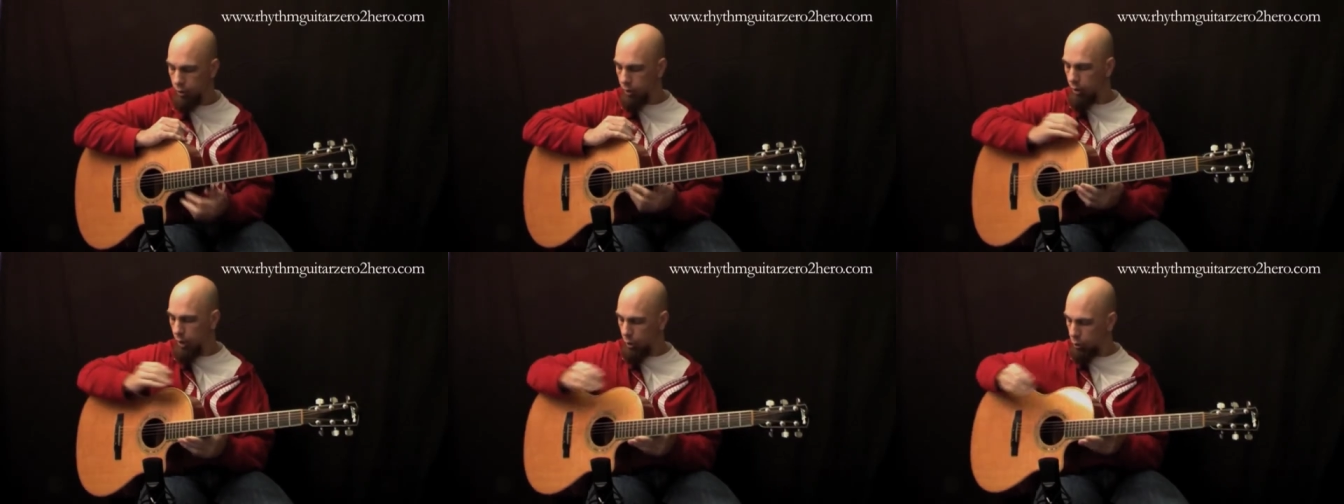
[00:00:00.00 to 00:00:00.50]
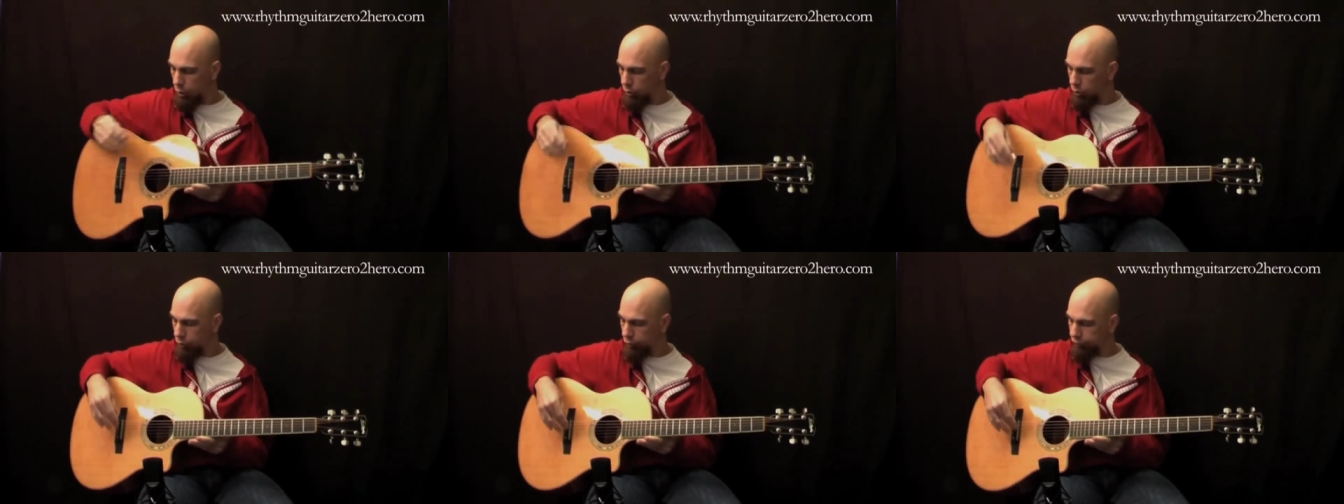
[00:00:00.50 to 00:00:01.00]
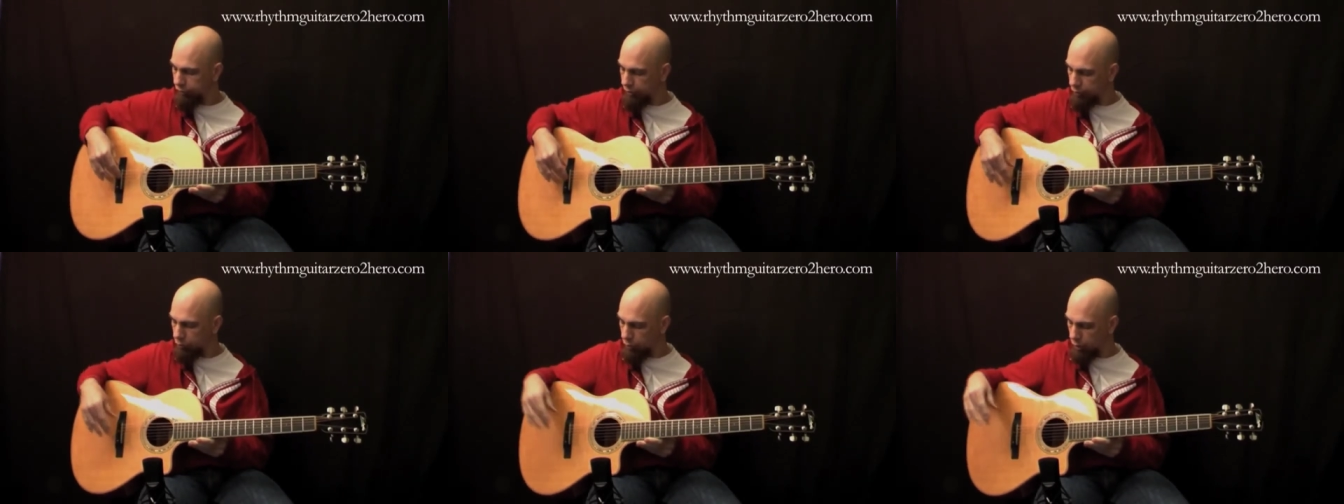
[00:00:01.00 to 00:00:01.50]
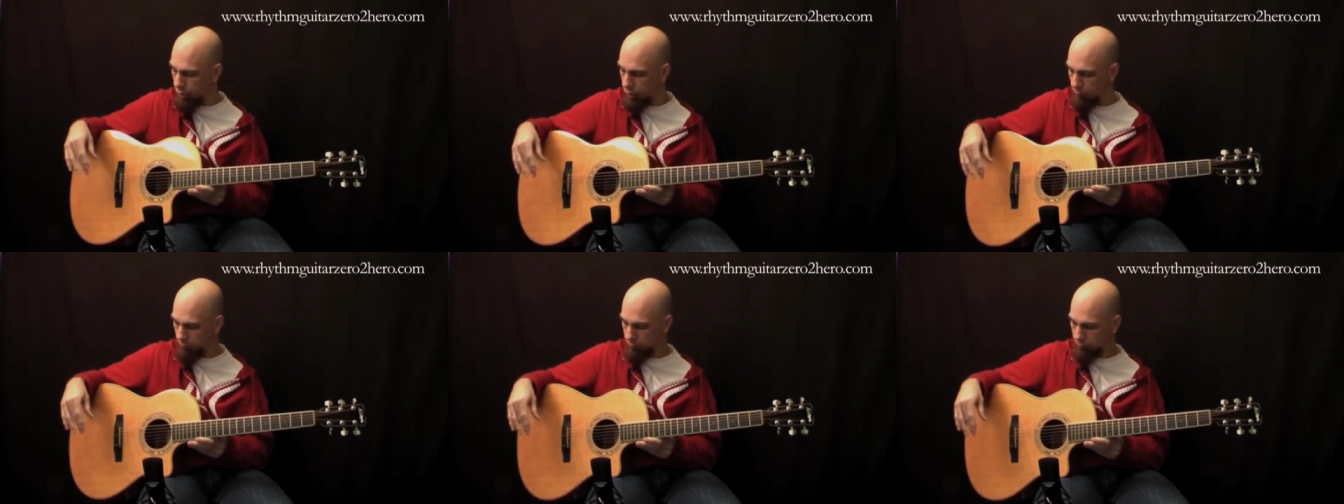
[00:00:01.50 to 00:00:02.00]
Now, on an acoustic
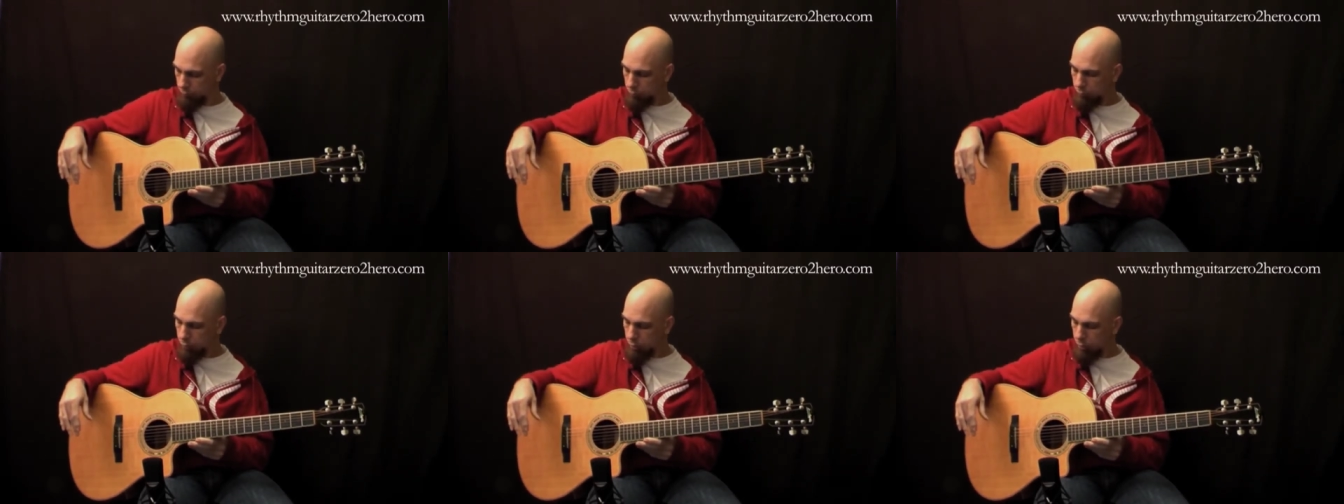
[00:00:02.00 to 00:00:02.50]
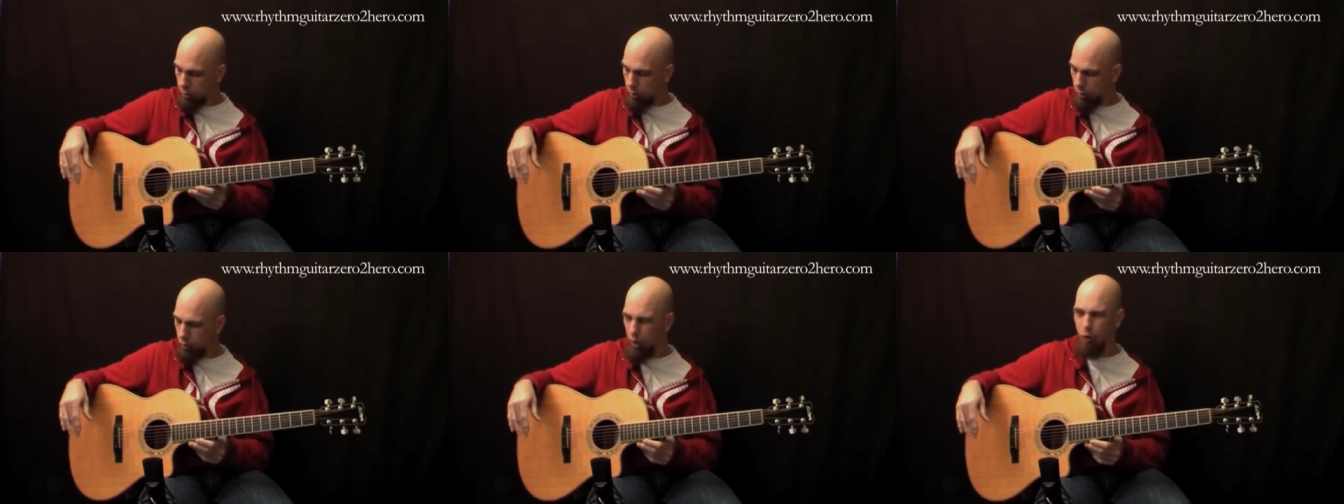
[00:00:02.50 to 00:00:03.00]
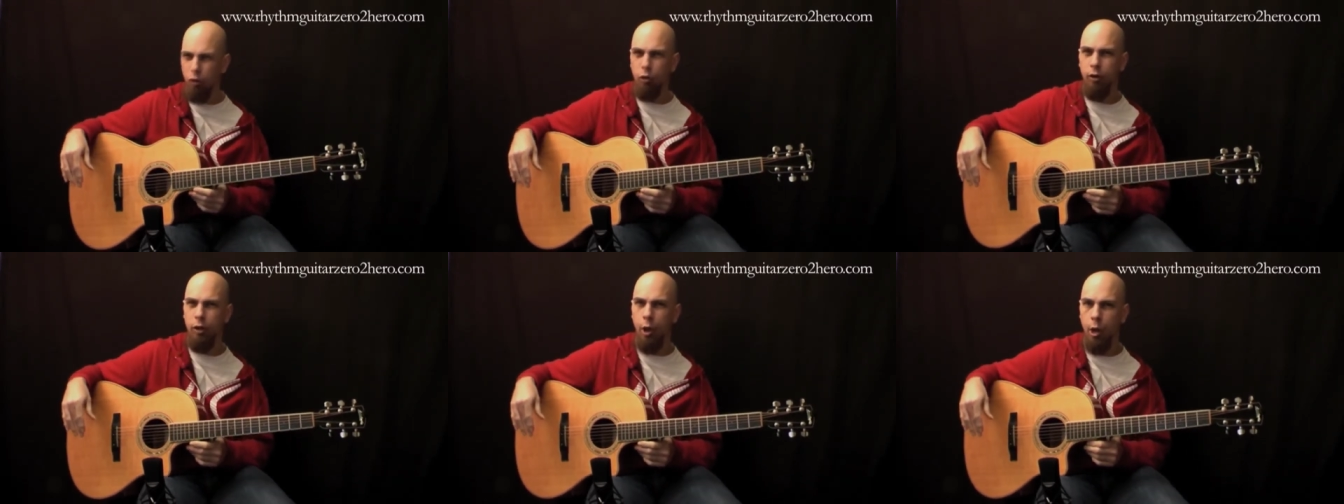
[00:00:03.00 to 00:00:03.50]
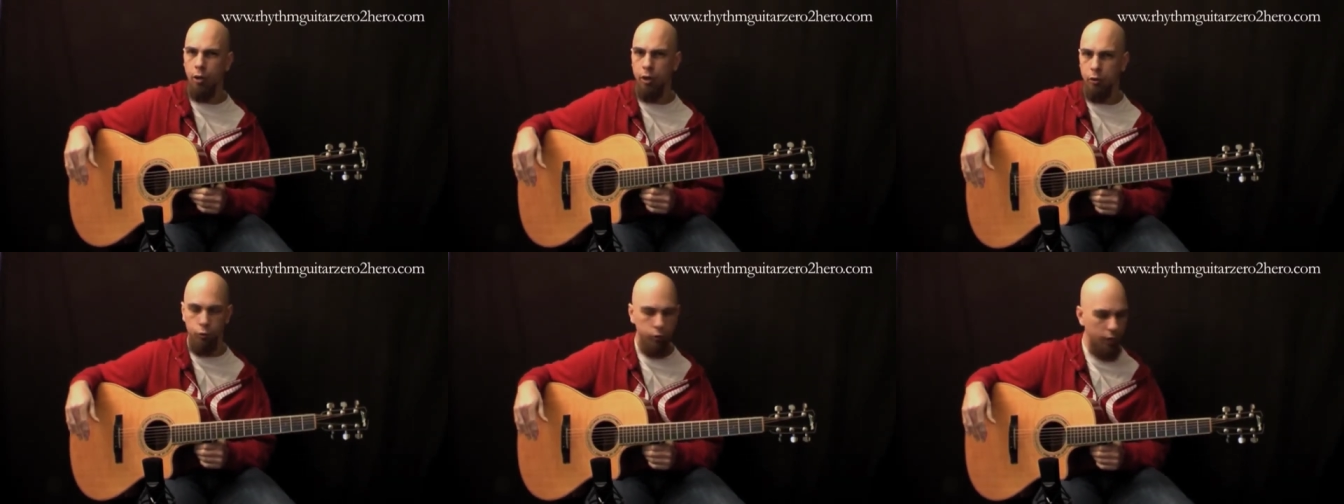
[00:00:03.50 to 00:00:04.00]
guitar, I don't really know how they do